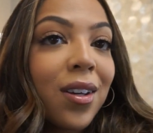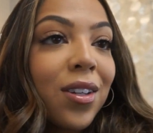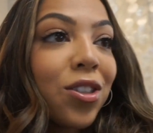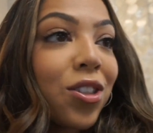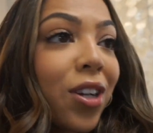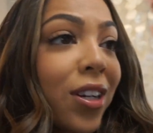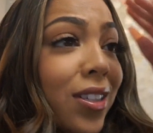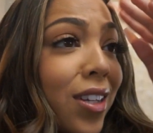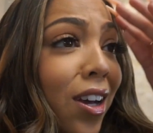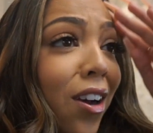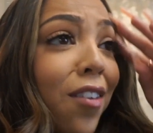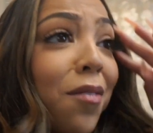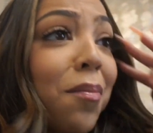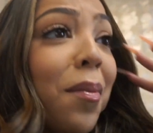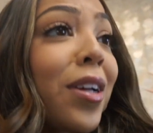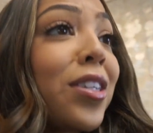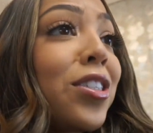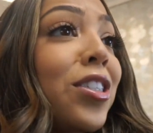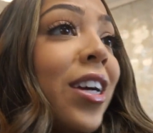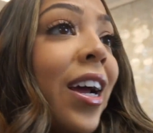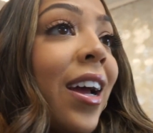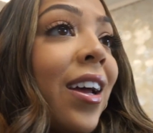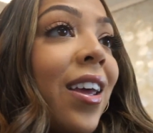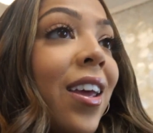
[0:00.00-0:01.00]
Should I take off my
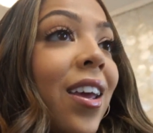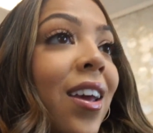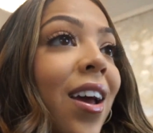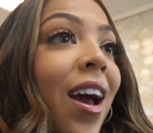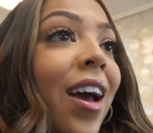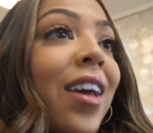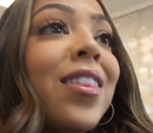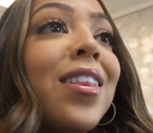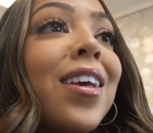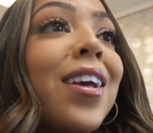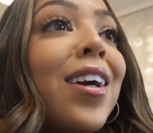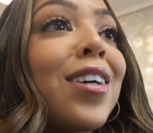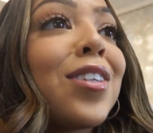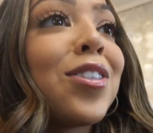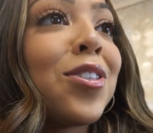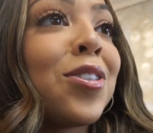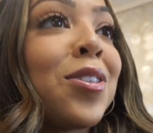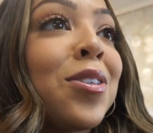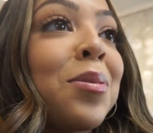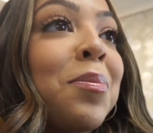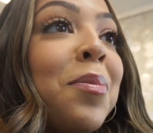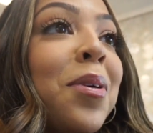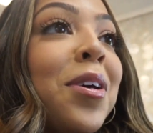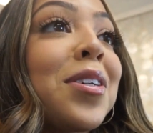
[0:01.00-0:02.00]
jacket? I think I
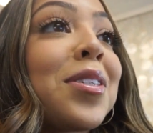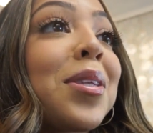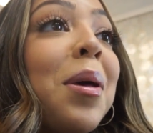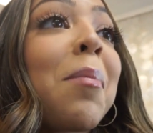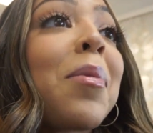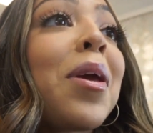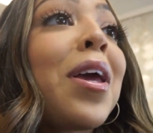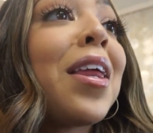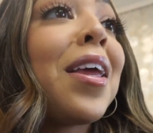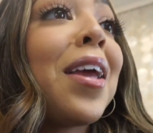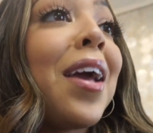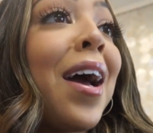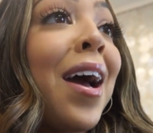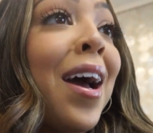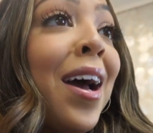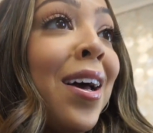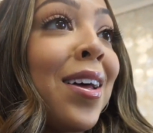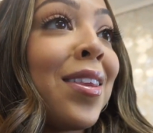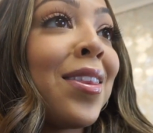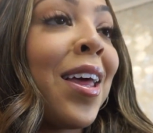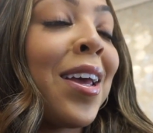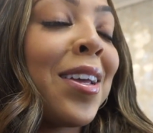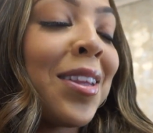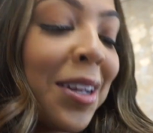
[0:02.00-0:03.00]
should because I'm getting
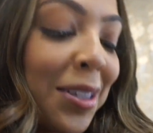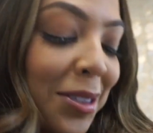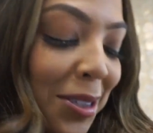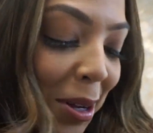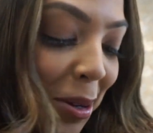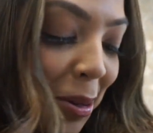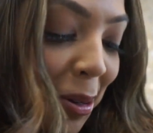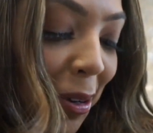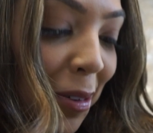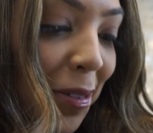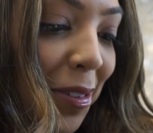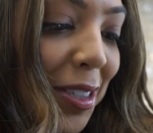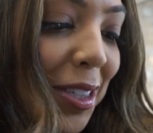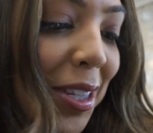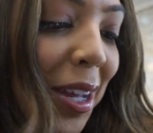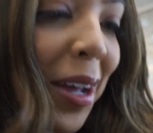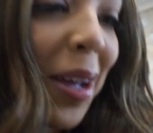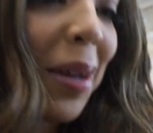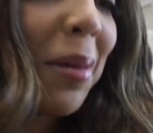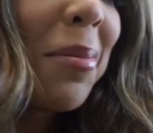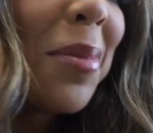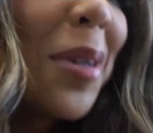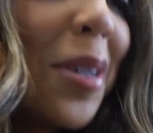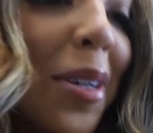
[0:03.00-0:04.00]
hot. Like that's how nervous I
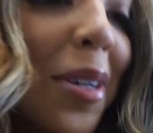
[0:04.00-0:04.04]
am.